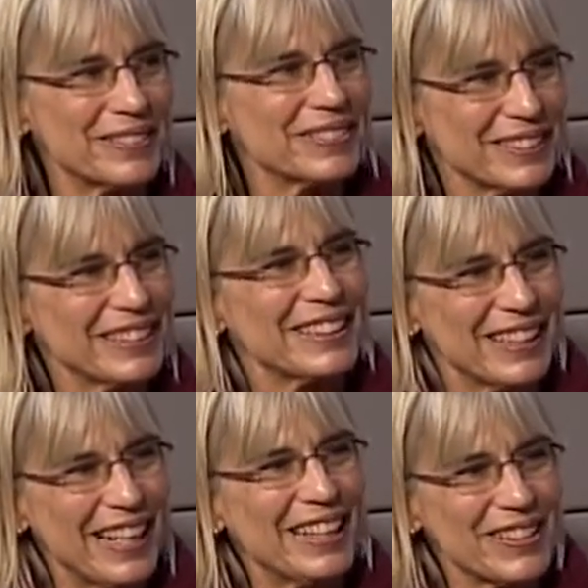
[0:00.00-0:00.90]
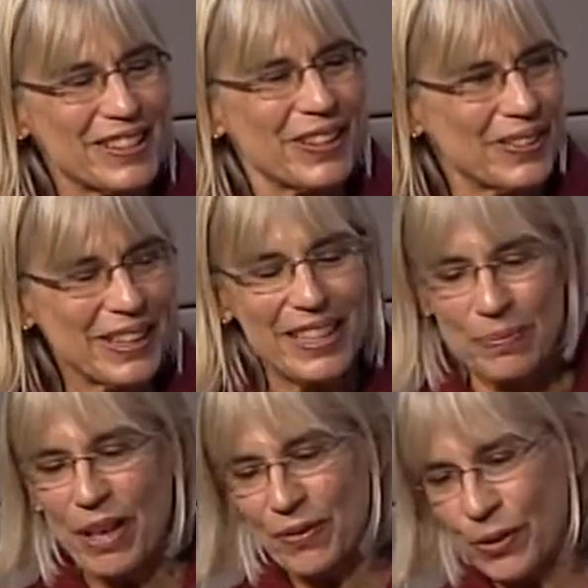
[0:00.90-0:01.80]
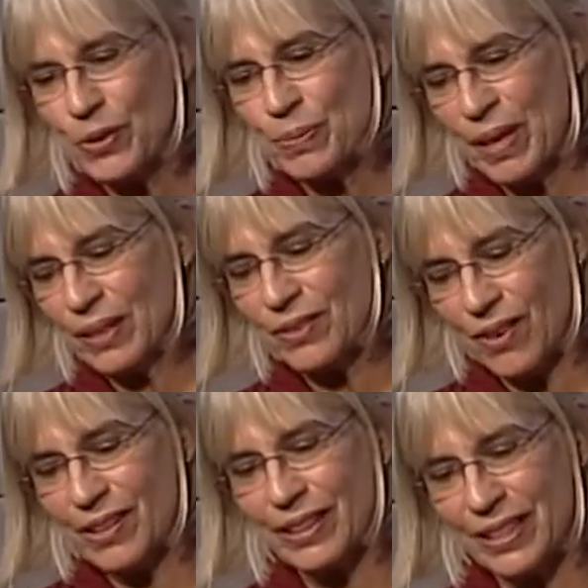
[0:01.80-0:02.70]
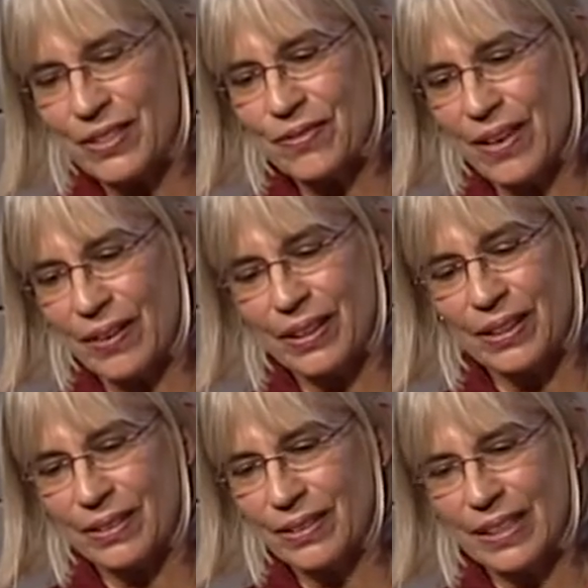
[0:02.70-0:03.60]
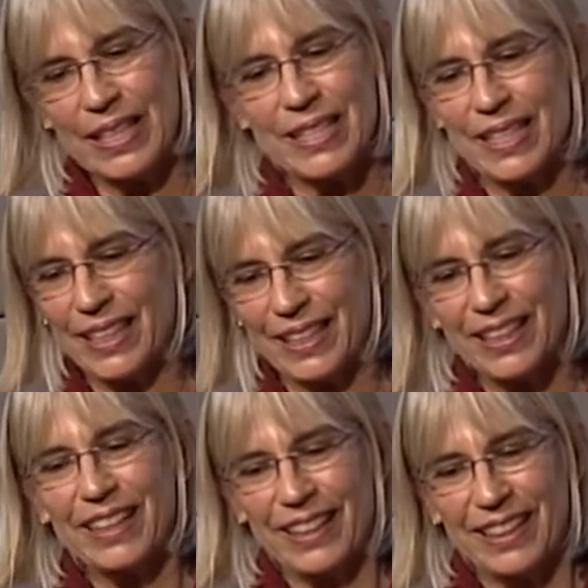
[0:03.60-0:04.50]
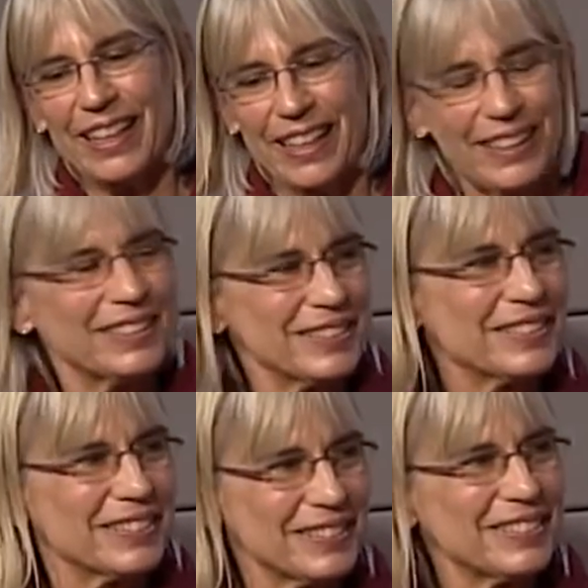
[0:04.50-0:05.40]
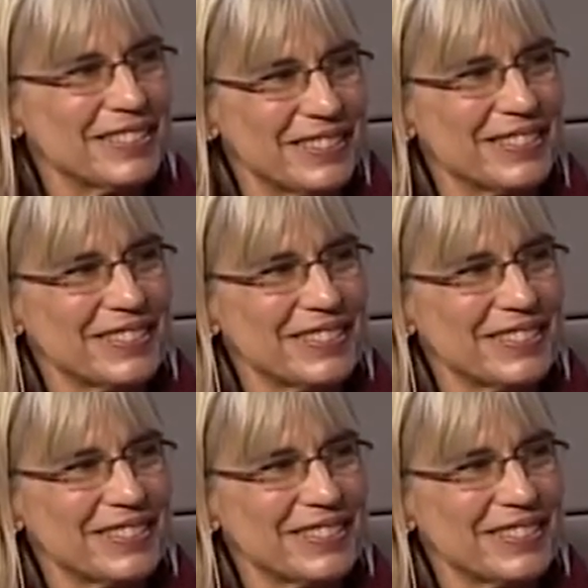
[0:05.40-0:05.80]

Mm-hmm. And so he's my first male dog, and he's very. Oh, easy. okay, okay. Yeah. yeah, yeah. the, boy, the